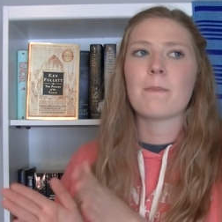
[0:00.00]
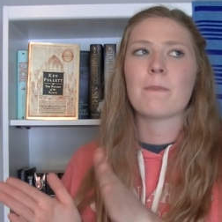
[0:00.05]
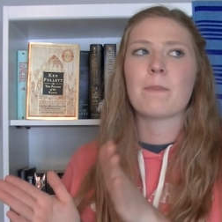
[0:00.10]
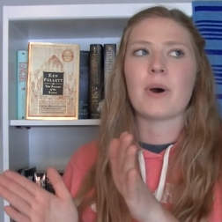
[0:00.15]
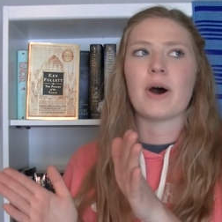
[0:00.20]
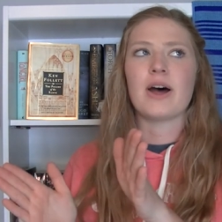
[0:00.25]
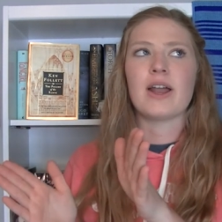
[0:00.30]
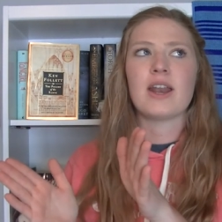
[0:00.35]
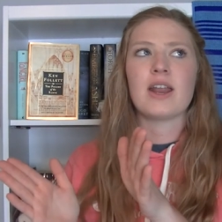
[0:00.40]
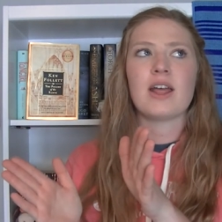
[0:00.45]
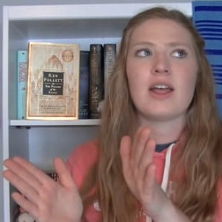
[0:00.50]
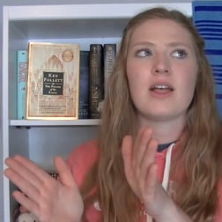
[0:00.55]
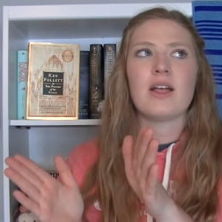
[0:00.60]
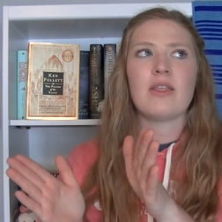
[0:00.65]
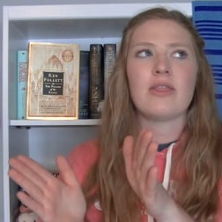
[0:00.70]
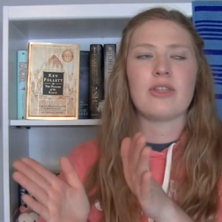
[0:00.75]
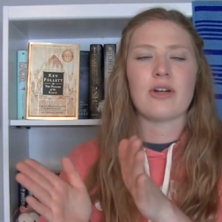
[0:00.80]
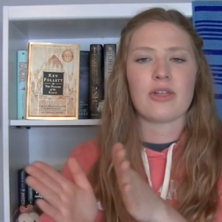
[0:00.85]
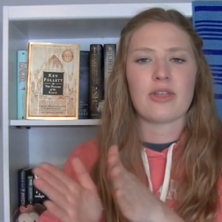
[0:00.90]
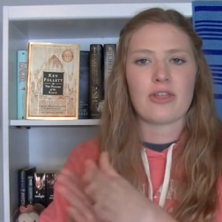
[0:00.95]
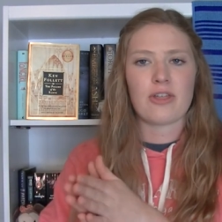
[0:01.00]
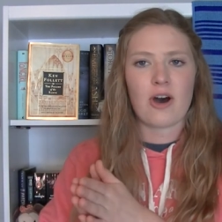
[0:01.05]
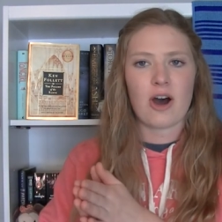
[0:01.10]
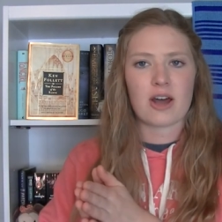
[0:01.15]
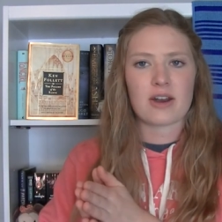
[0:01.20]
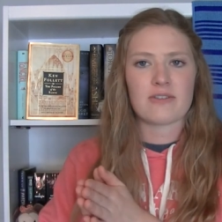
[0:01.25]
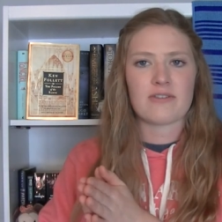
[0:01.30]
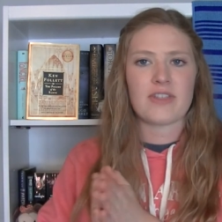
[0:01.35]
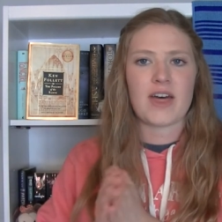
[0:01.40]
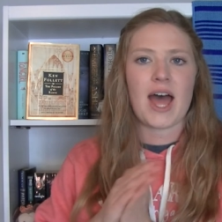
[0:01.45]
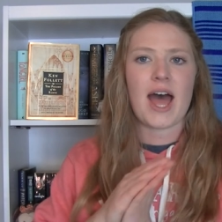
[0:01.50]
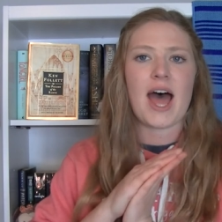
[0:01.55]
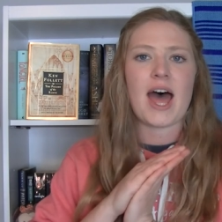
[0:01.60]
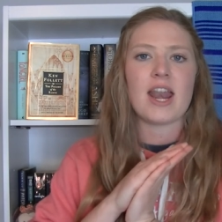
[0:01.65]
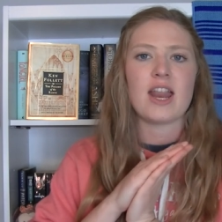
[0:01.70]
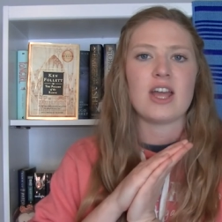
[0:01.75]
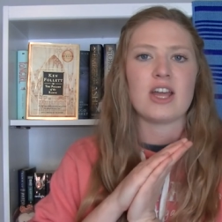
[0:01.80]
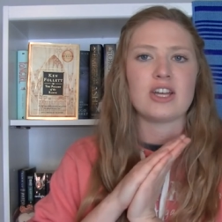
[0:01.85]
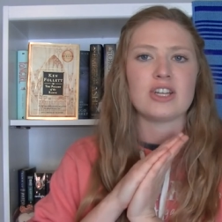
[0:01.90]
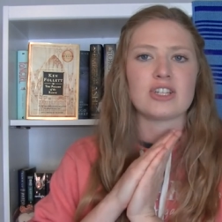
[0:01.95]
but the thought of
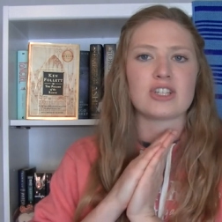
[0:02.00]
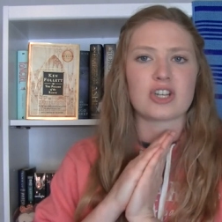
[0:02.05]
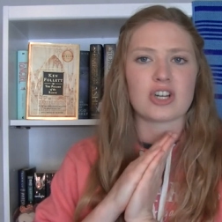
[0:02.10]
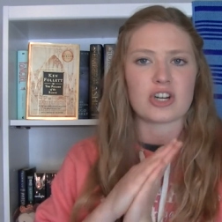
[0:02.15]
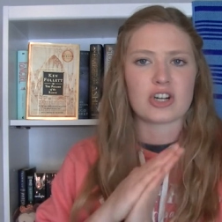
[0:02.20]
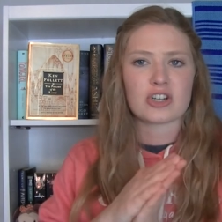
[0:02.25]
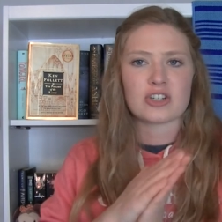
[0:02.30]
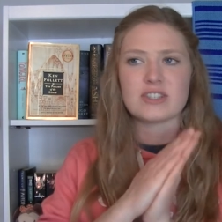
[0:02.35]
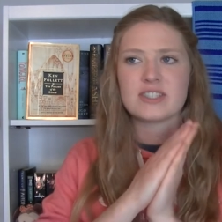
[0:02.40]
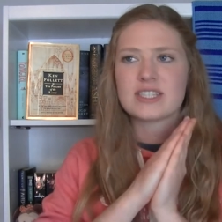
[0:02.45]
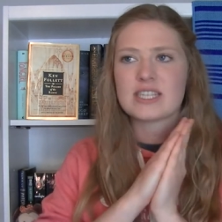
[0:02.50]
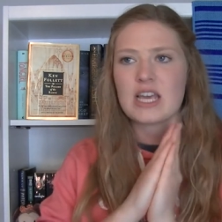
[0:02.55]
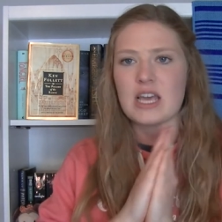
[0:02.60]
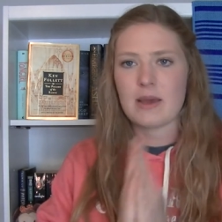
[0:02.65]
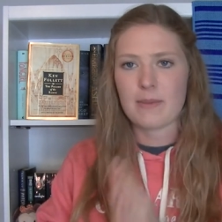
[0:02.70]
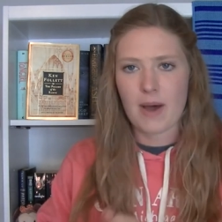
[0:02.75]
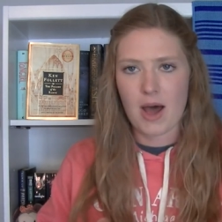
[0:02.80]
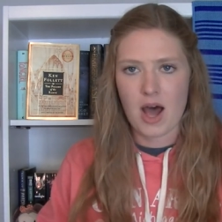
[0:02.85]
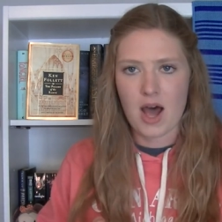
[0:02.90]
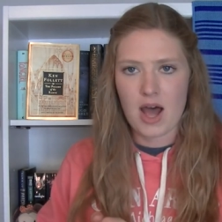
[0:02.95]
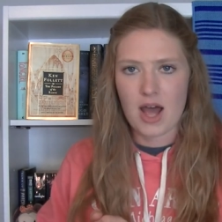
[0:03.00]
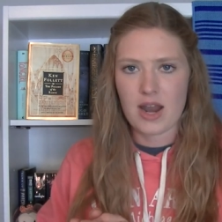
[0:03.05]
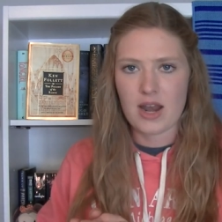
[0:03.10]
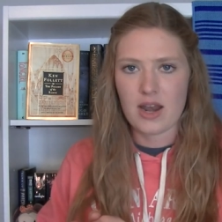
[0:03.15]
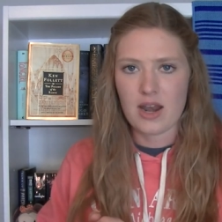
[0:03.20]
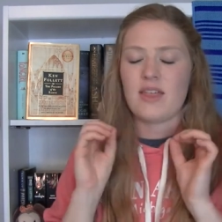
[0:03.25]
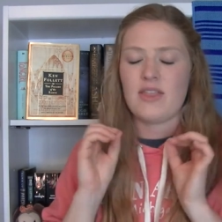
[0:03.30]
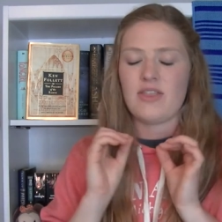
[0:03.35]
that turns him on.